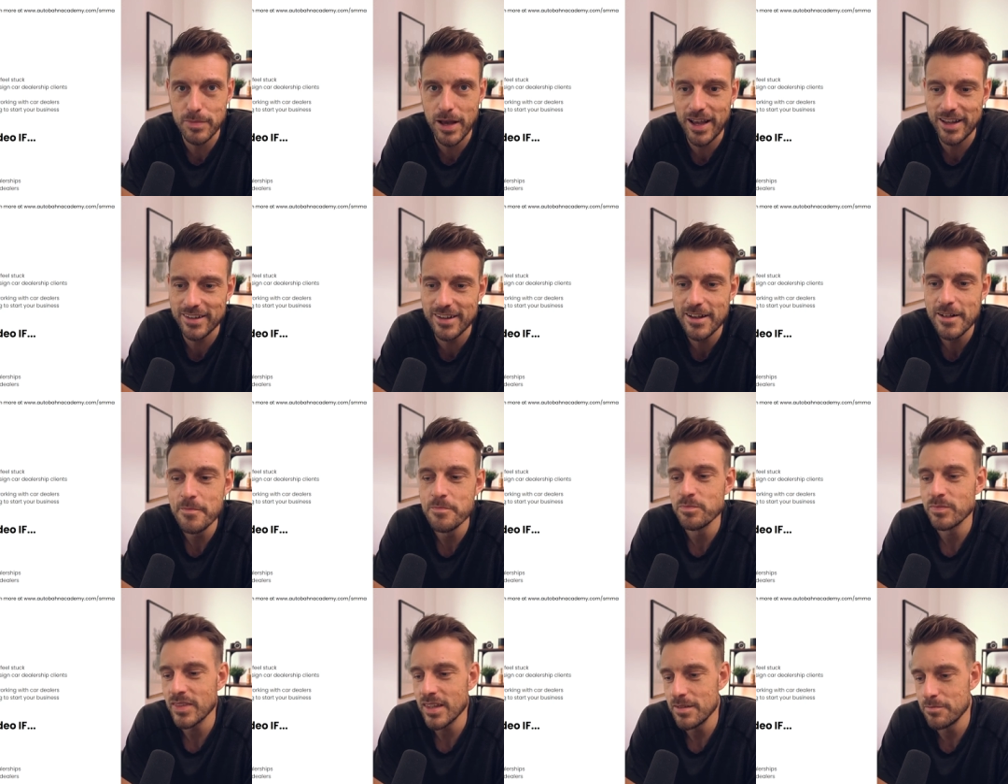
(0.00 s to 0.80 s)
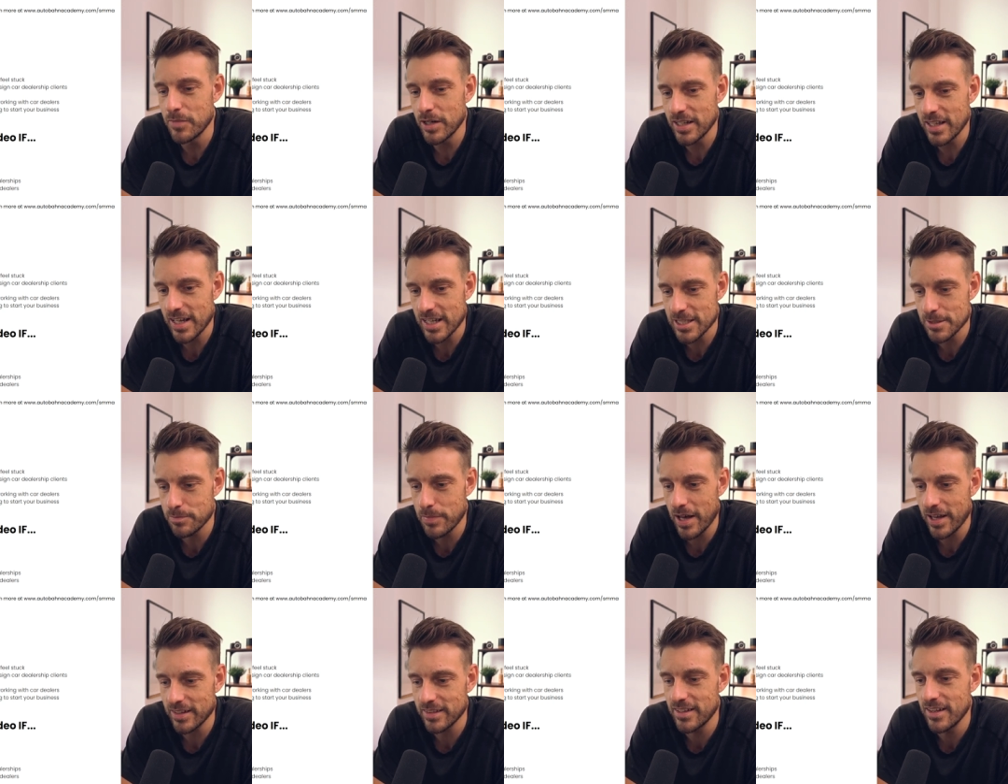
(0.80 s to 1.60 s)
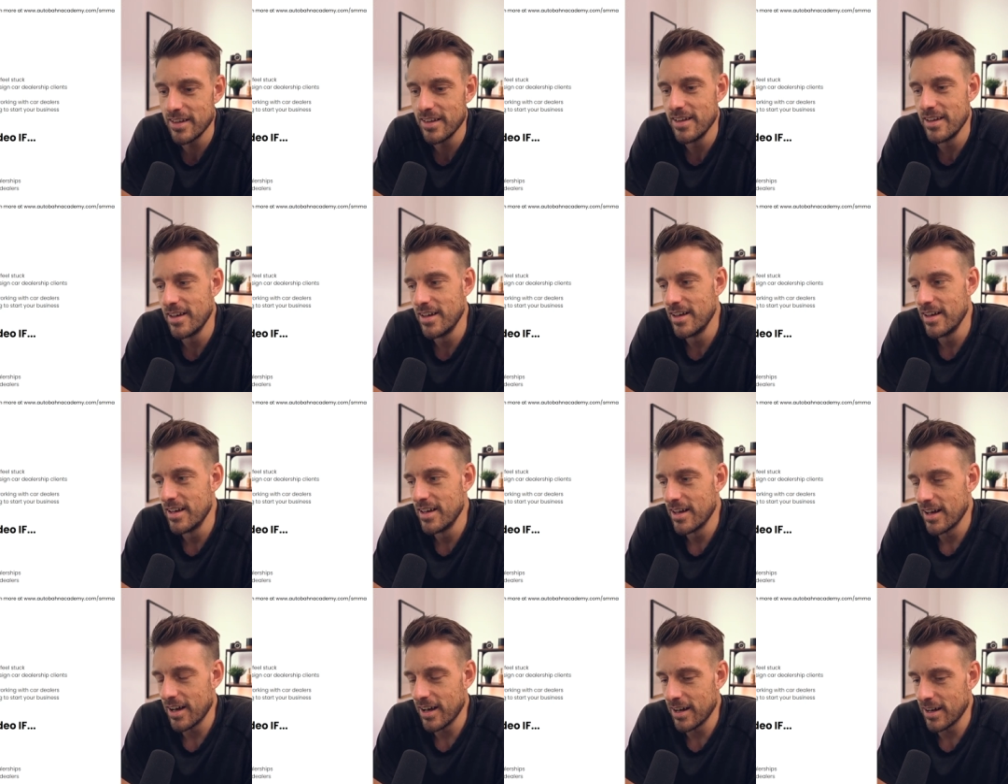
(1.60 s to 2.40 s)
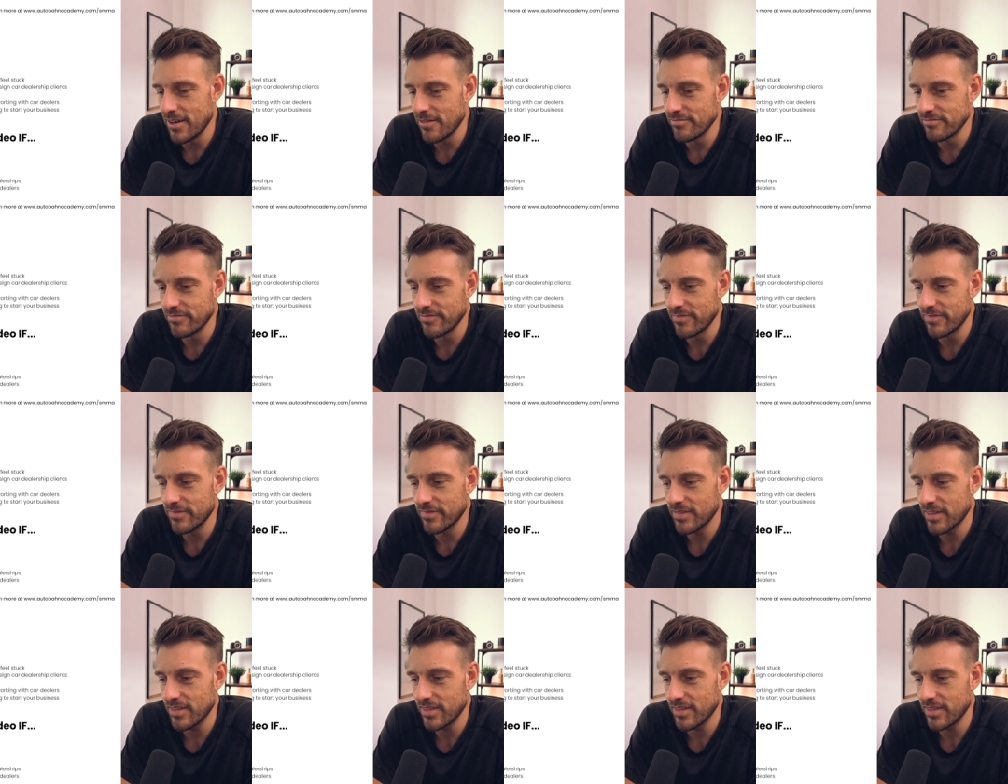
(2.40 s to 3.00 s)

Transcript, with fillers: spend but expect um,